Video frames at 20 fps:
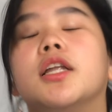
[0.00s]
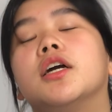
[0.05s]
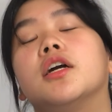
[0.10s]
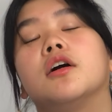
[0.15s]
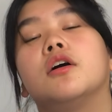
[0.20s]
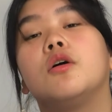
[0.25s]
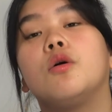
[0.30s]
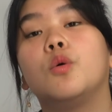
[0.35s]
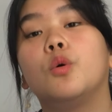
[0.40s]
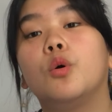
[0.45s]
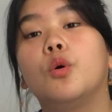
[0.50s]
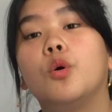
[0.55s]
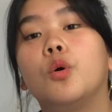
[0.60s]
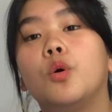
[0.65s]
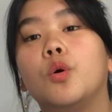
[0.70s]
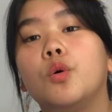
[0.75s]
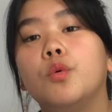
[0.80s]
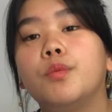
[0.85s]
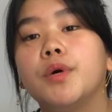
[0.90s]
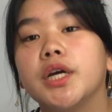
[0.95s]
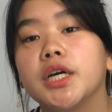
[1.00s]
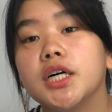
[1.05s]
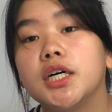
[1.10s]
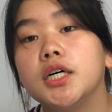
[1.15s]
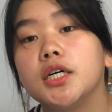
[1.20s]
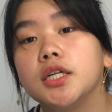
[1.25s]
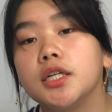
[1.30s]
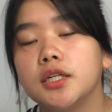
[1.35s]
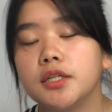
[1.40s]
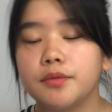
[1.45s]
Like, oh my
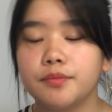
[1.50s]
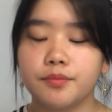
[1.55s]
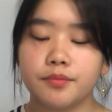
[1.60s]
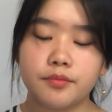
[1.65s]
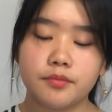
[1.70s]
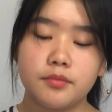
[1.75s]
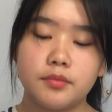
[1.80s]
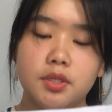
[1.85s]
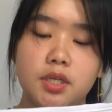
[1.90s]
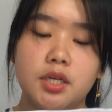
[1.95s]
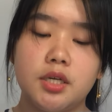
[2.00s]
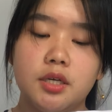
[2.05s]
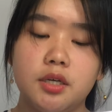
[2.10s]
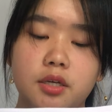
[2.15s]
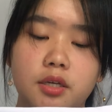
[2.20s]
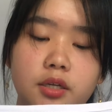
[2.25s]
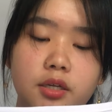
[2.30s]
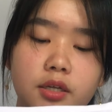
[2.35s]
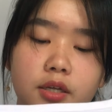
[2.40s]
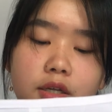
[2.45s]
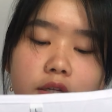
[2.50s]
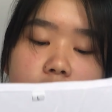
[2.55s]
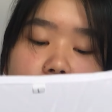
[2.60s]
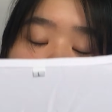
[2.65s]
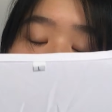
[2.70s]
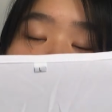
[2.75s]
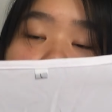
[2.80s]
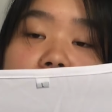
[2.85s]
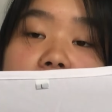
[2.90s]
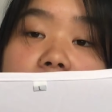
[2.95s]
god, it's
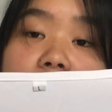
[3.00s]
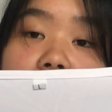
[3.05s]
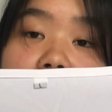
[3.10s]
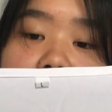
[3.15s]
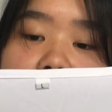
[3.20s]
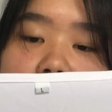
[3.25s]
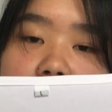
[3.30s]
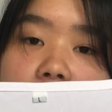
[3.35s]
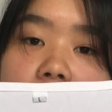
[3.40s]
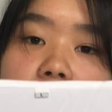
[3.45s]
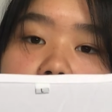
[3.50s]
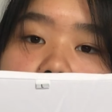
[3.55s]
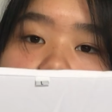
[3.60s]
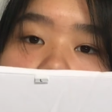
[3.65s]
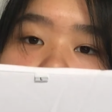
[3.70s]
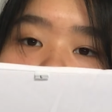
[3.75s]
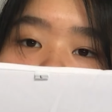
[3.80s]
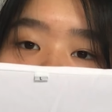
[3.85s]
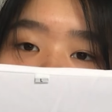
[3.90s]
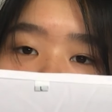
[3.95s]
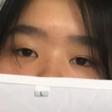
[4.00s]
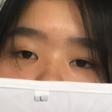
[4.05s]
really nice, and like